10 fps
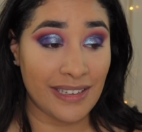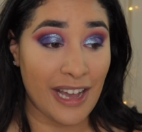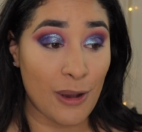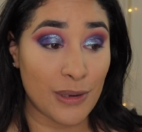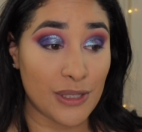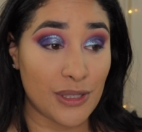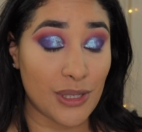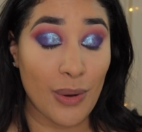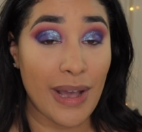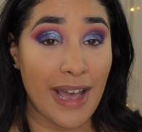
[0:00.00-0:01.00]
I was
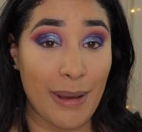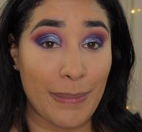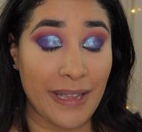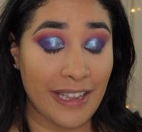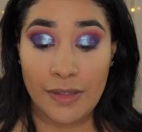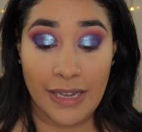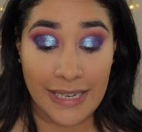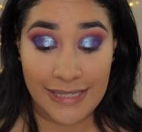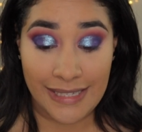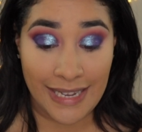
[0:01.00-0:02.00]
so happy. Like
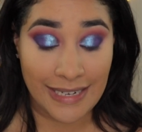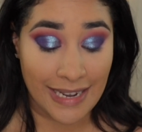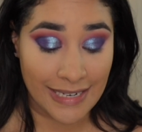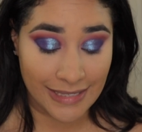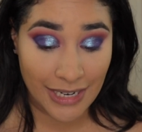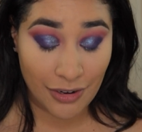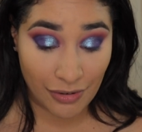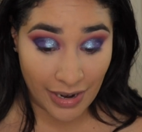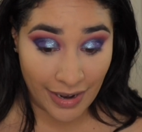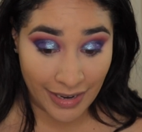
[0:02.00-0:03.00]
I said, I didn't
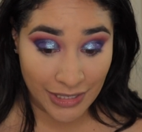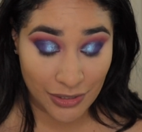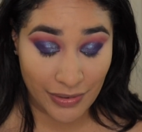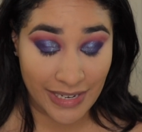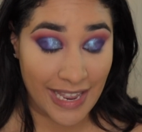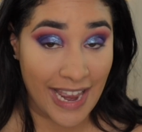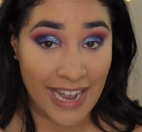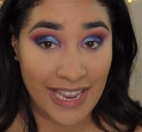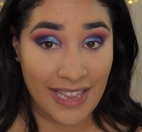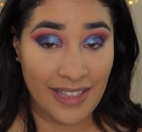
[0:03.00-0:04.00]
cry during
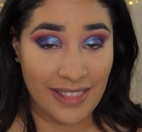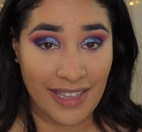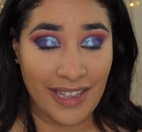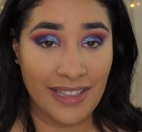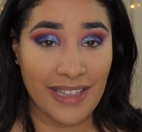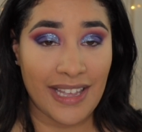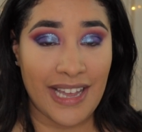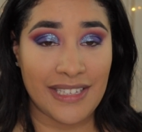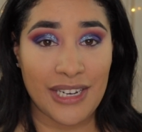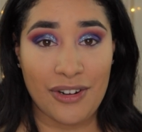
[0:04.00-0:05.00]
anything. Like
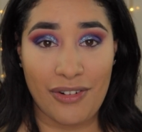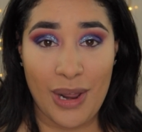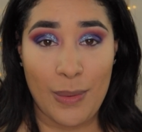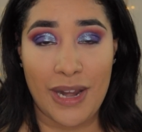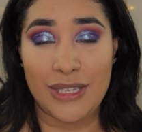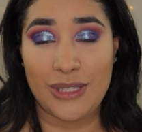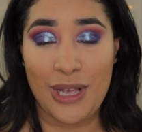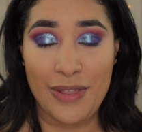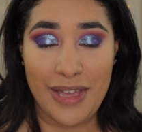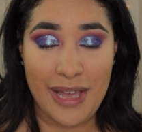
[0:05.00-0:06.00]
I didn't cry when I
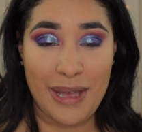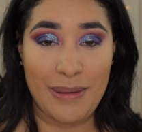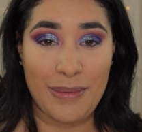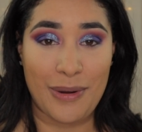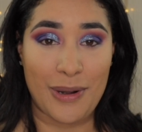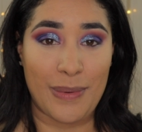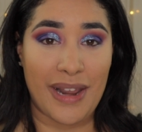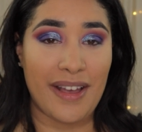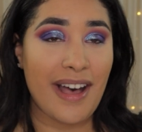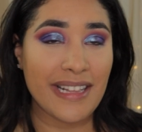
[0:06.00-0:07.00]
saw them or when
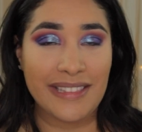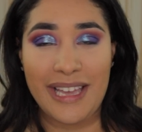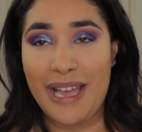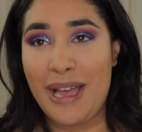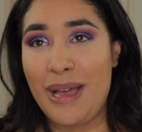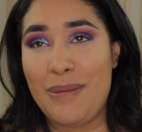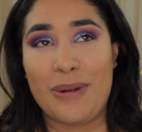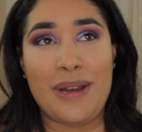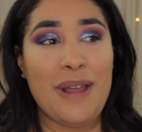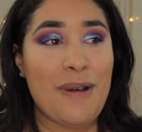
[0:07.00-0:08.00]
I hugged them
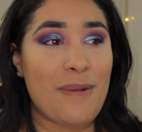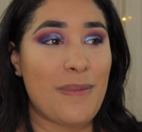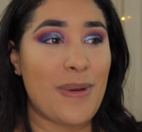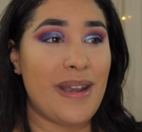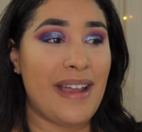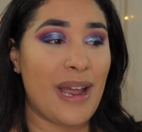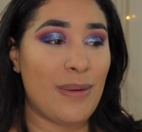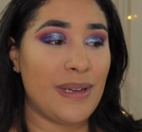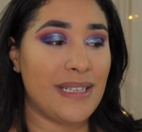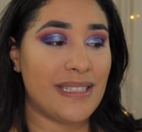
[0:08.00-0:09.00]
or when I
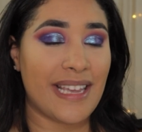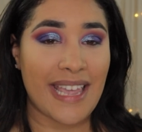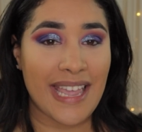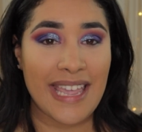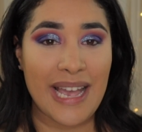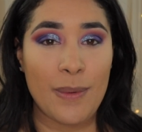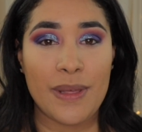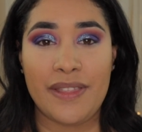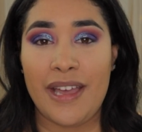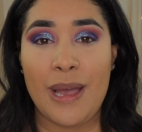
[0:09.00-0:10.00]
was like hanging out
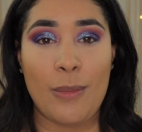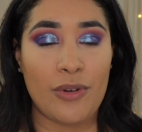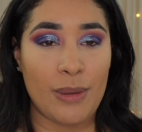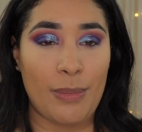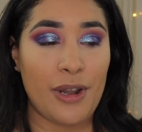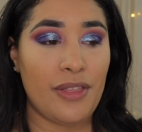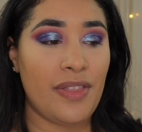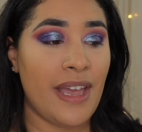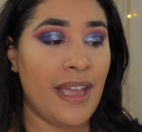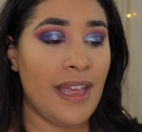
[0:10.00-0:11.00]
with them or the
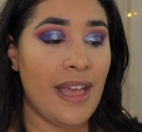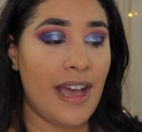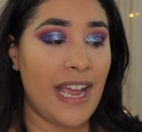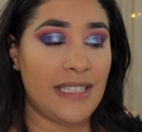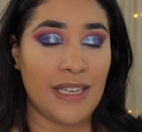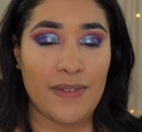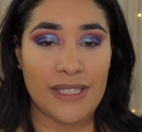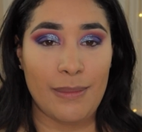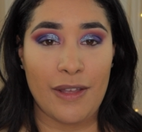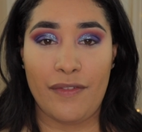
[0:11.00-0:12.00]
birthday. I did
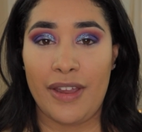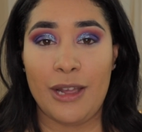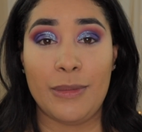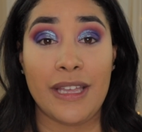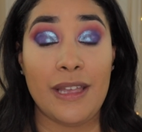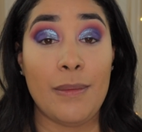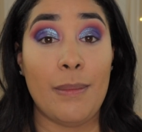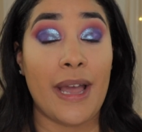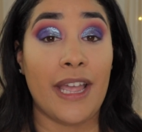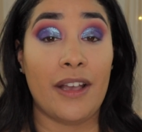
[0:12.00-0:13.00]
visit my family.
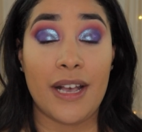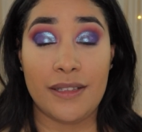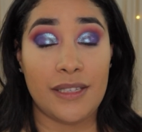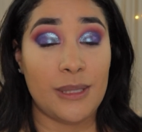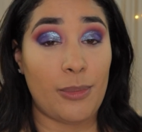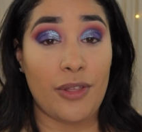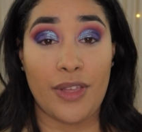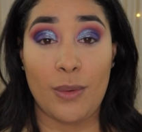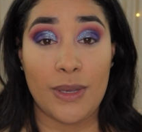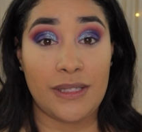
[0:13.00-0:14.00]
My cousin's
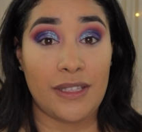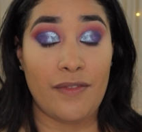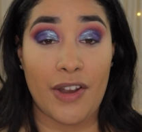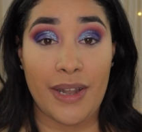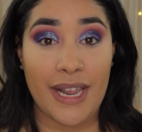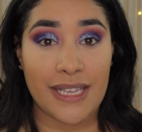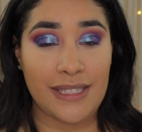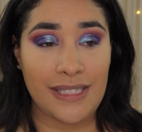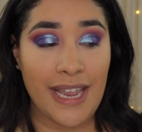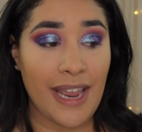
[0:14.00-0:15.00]
birthday was the very
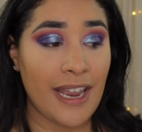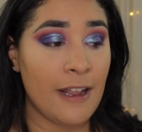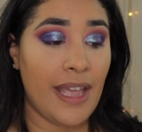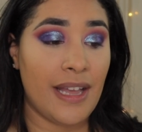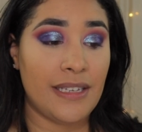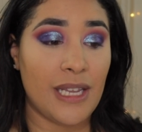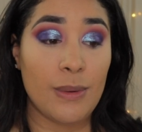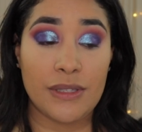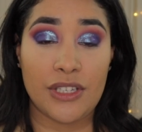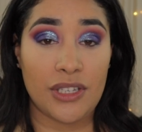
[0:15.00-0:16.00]
next day, and it
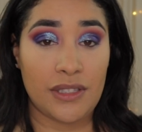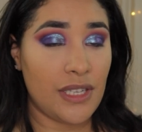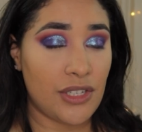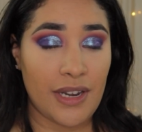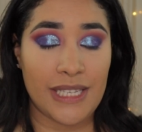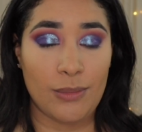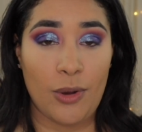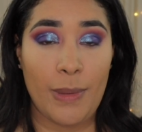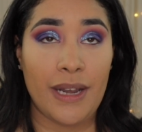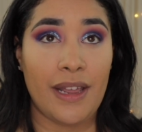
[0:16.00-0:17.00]
was such a nice
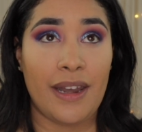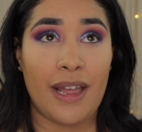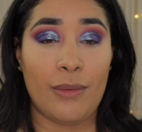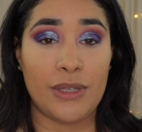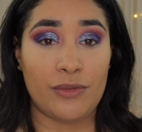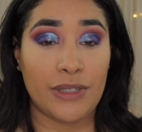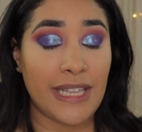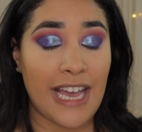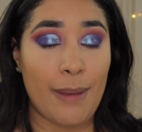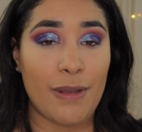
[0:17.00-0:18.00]
moment, and I was
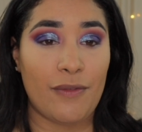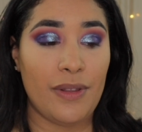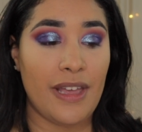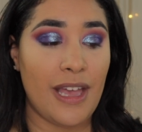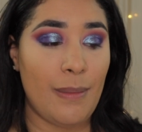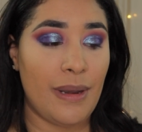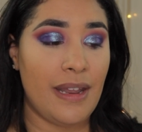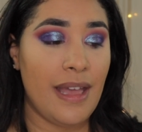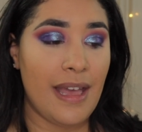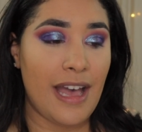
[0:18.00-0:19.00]
really happy for them and
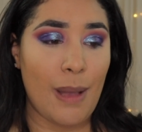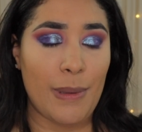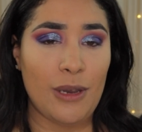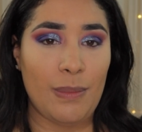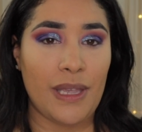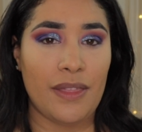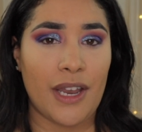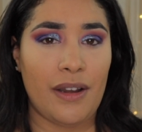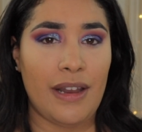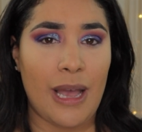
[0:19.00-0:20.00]
happy to be
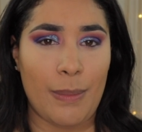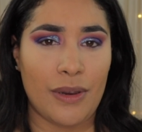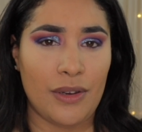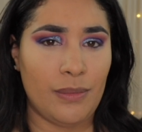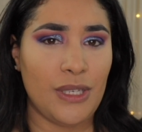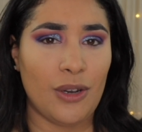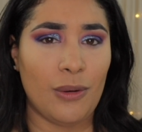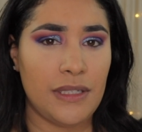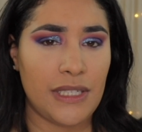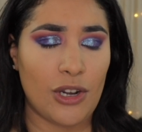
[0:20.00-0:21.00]
there, happy
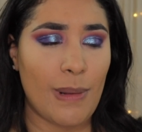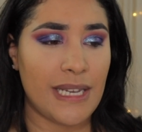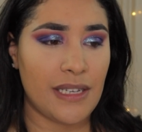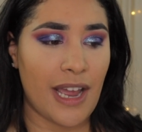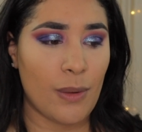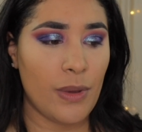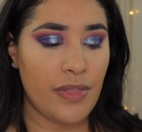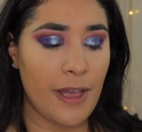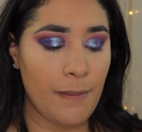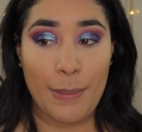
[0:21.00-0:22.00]
to, share my time with
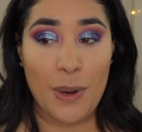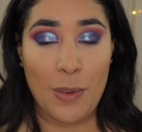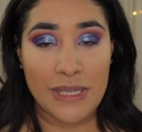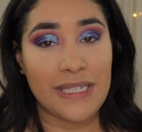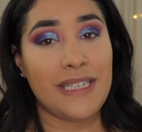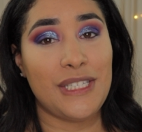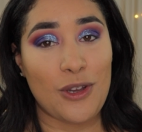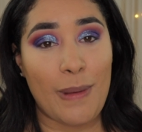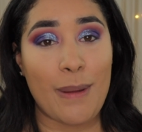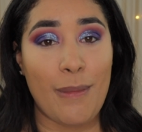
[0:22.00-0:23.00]
them. But it wasn't
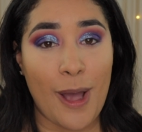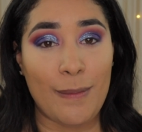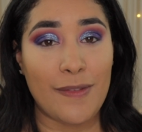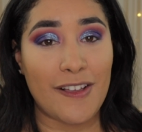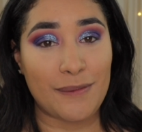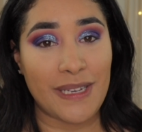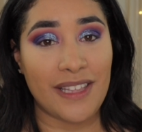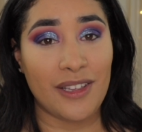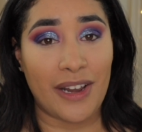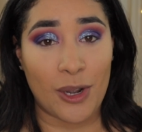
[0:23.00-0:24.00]
until my mom left me
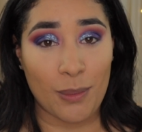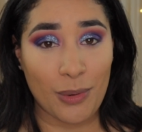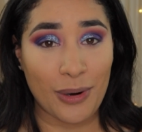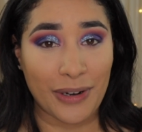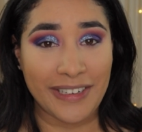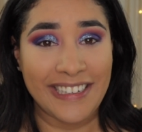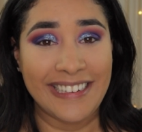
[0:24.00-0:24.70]
in the airport.